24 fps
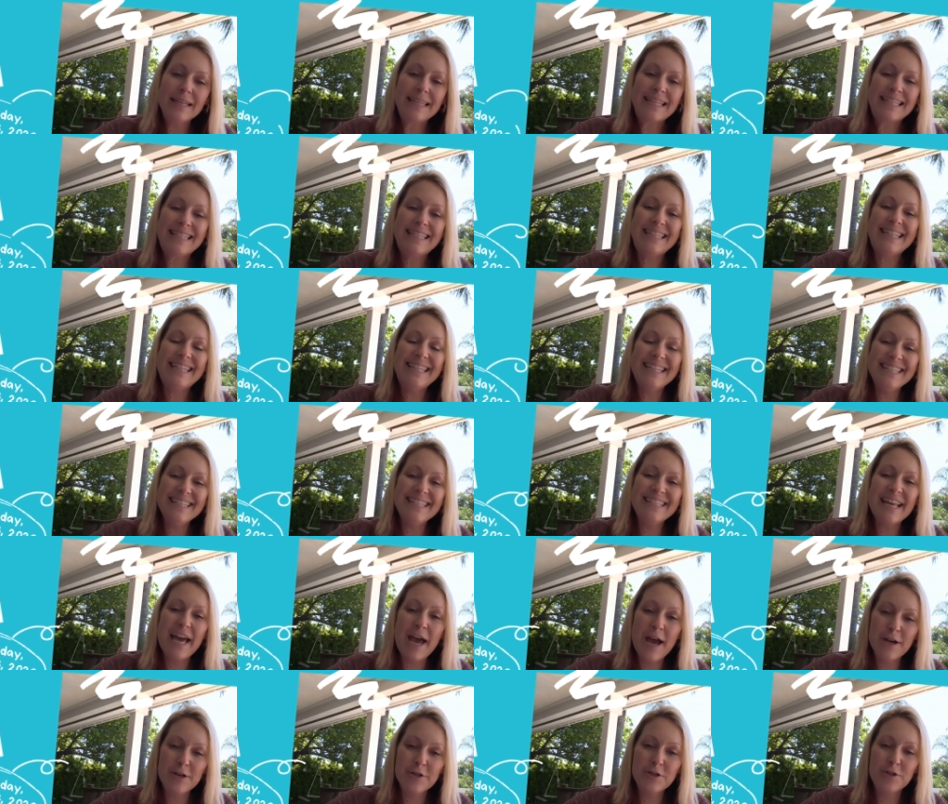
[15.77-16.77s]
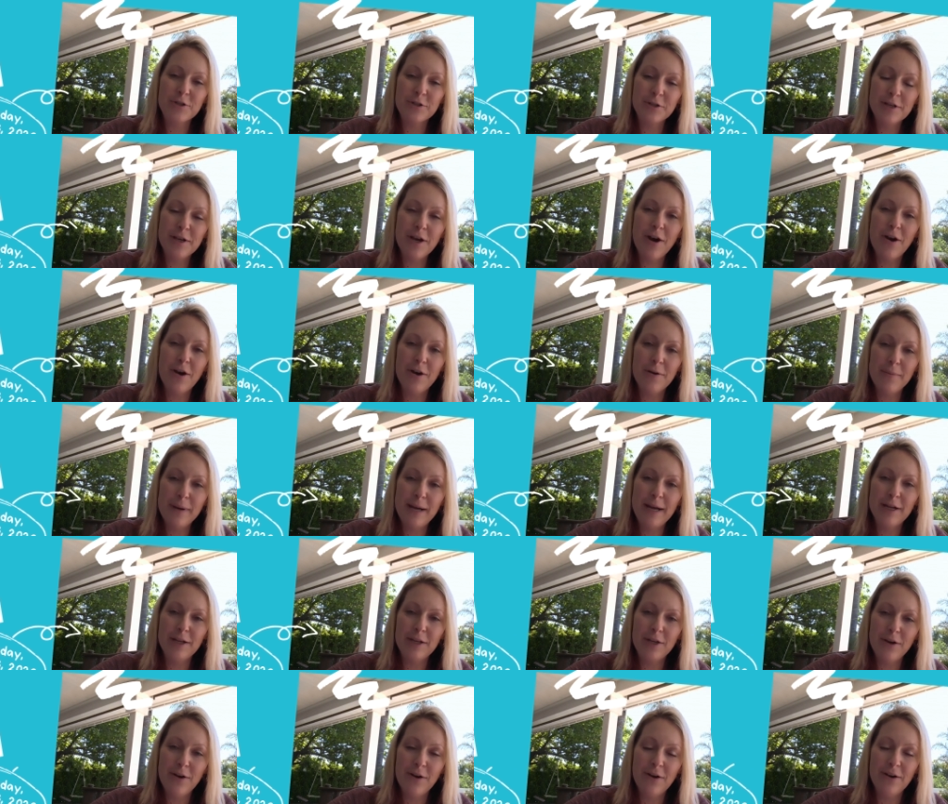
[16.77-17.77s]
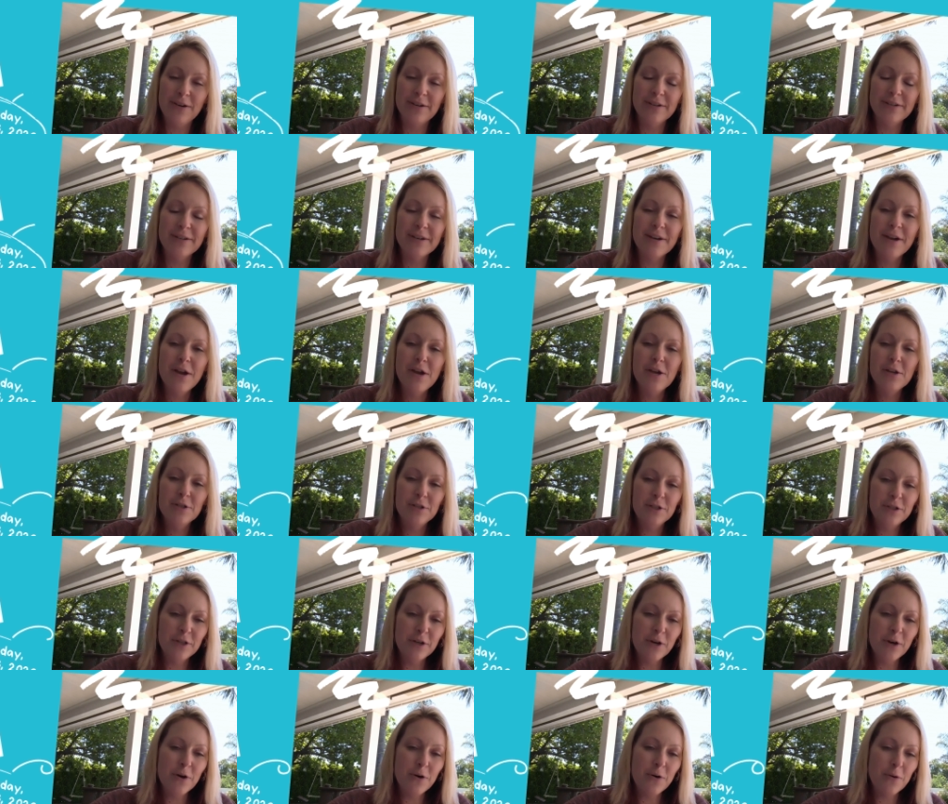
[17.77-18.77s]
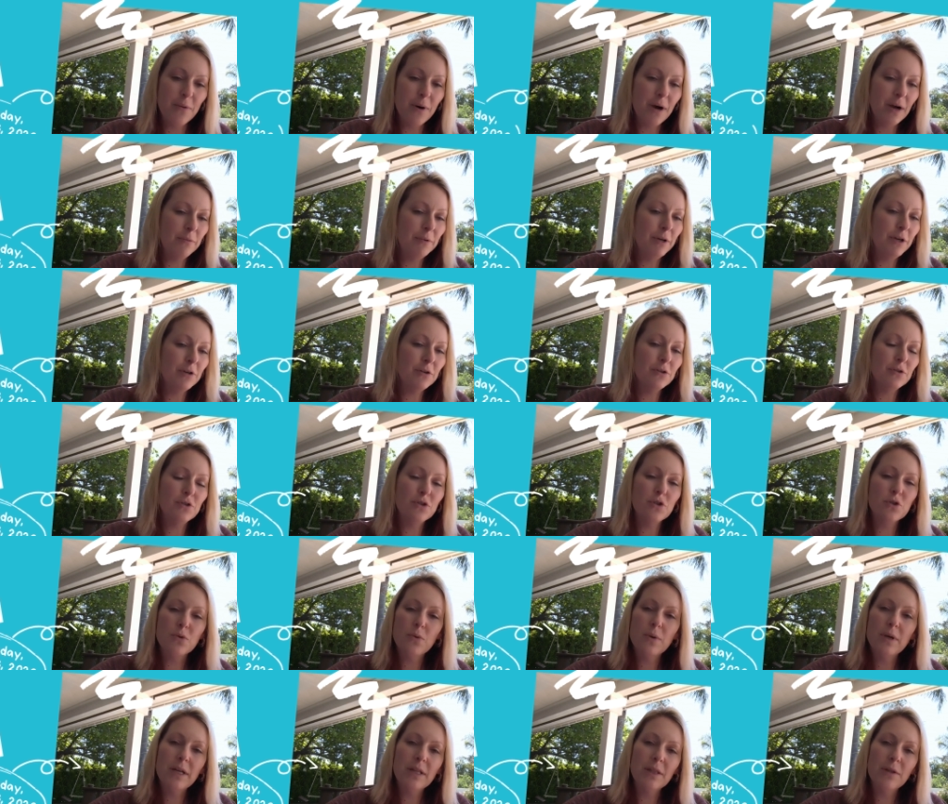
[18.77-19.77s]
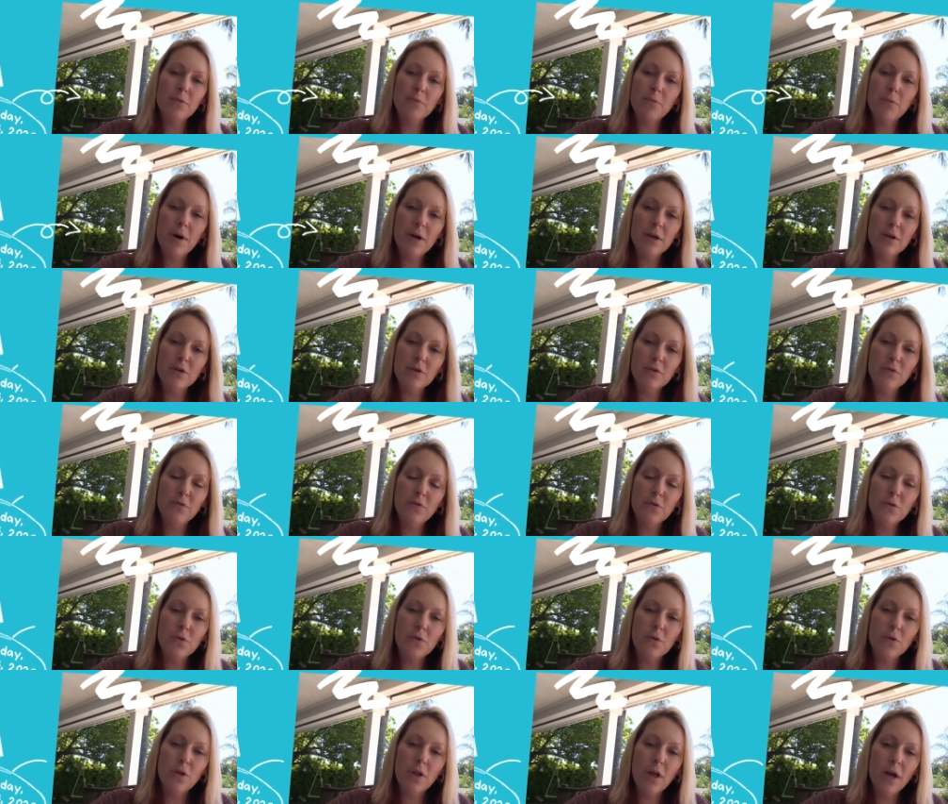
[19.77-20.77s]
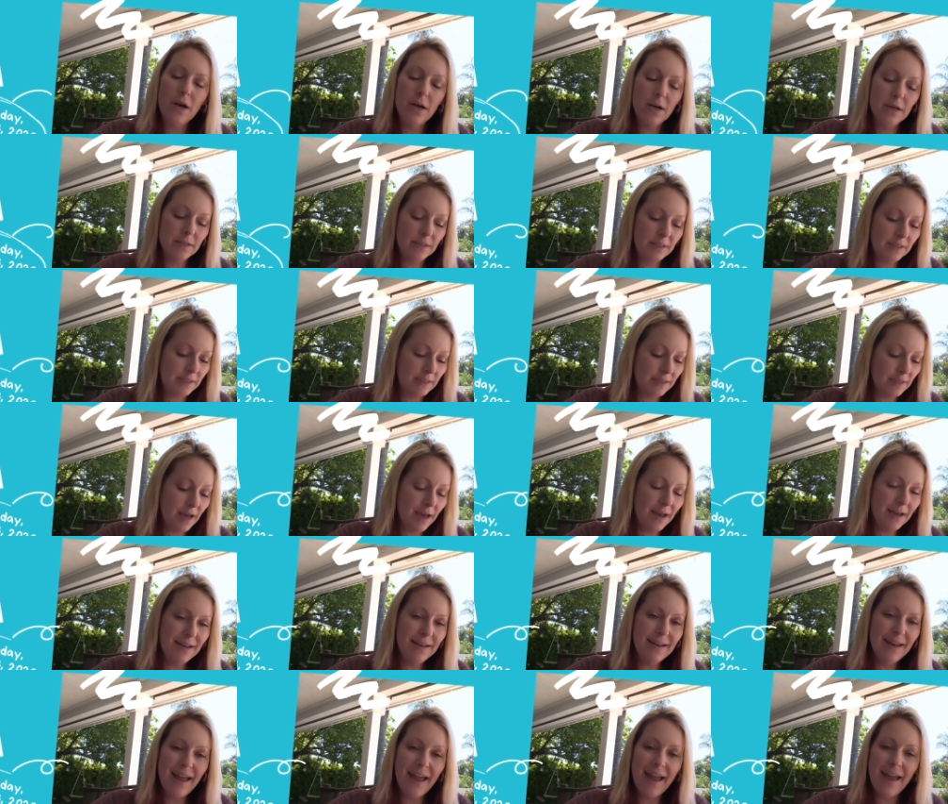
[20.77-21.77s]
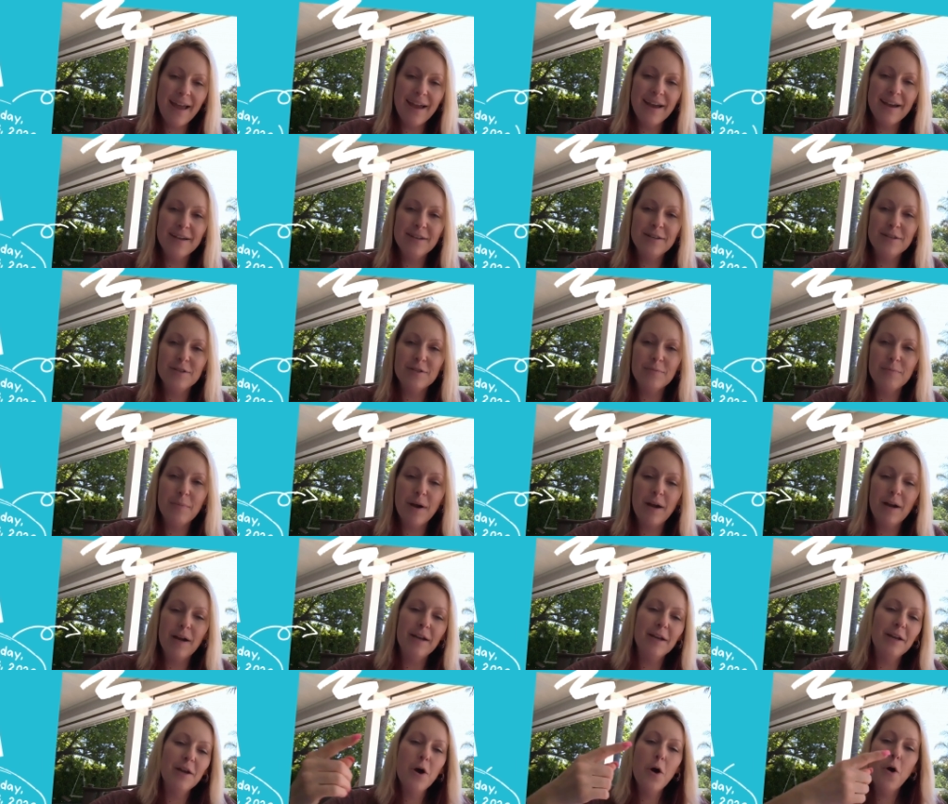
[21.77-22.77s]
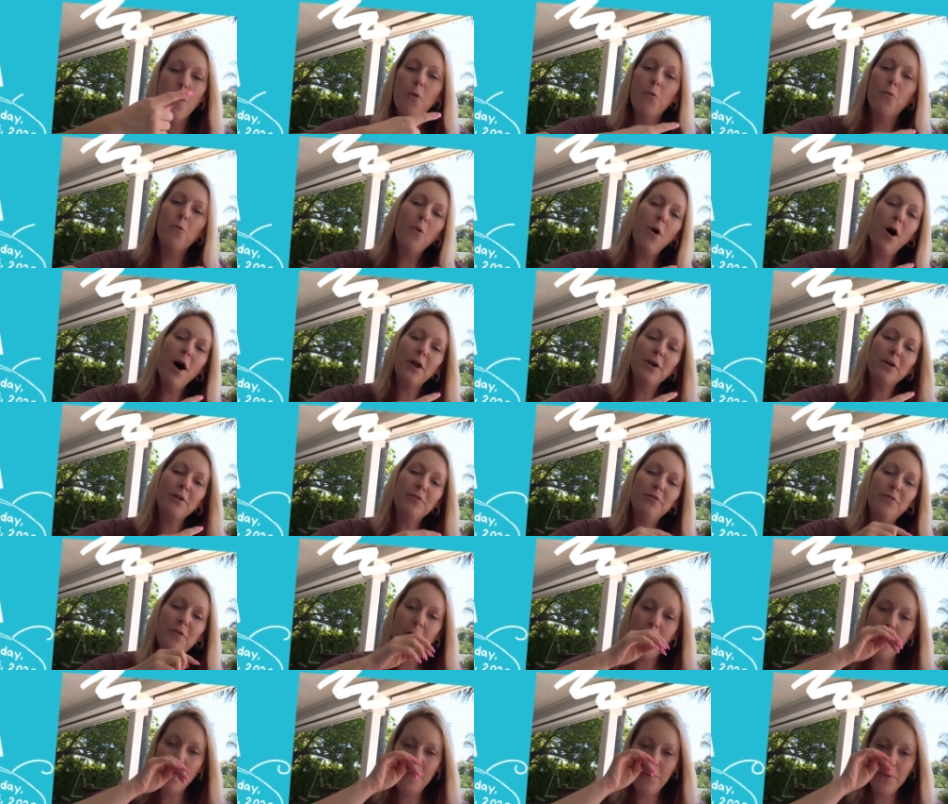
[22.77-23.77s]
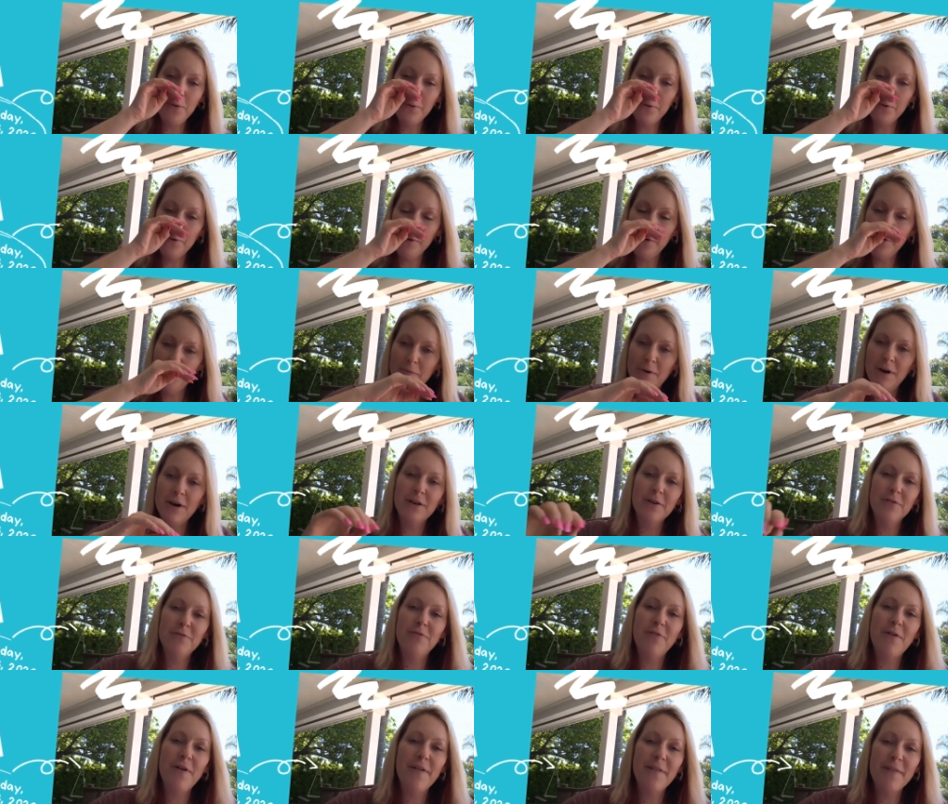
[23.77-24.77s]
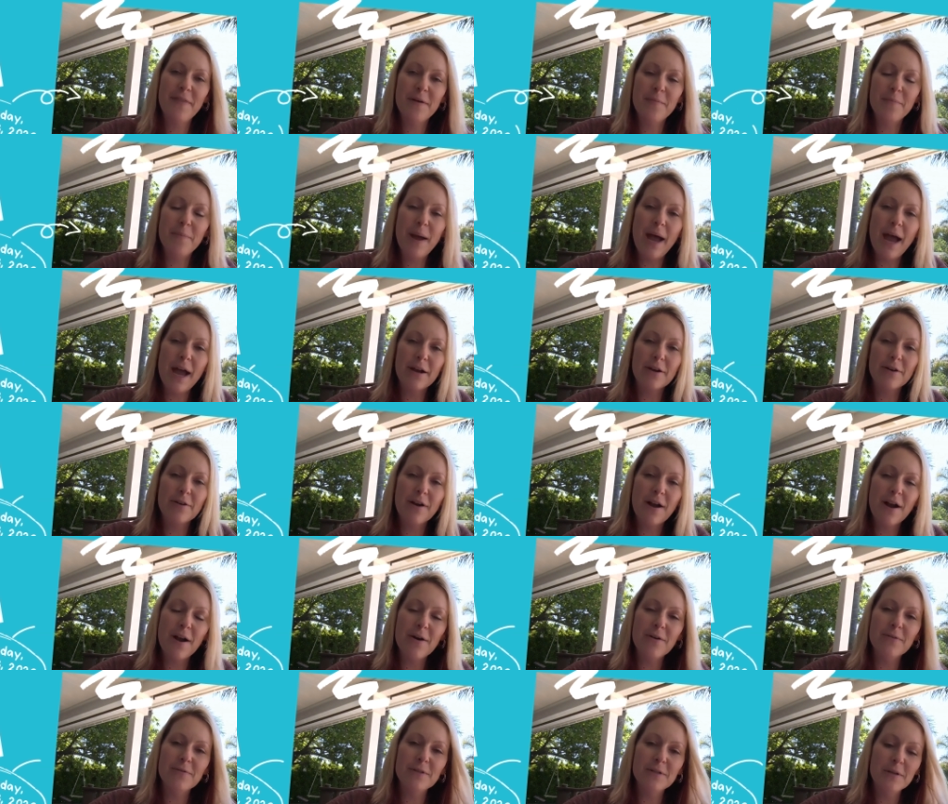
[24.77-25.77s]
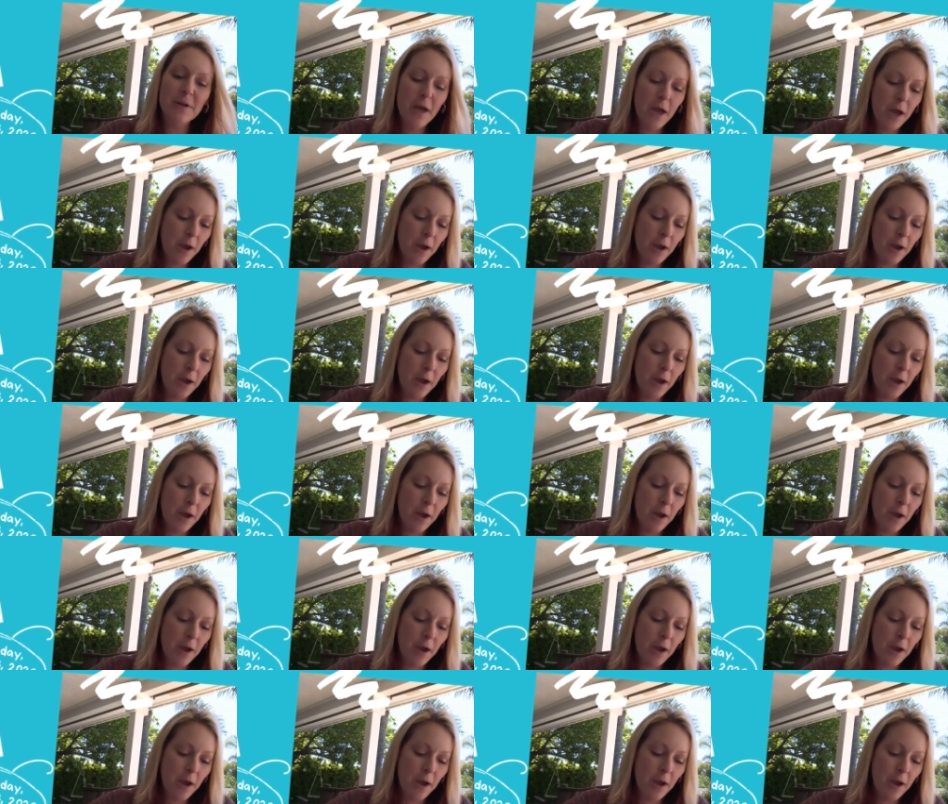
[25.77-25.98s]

This is actually our backyard. So we are enjoying the wonderful uh, sun and my waterfall pool, waterfall in the background.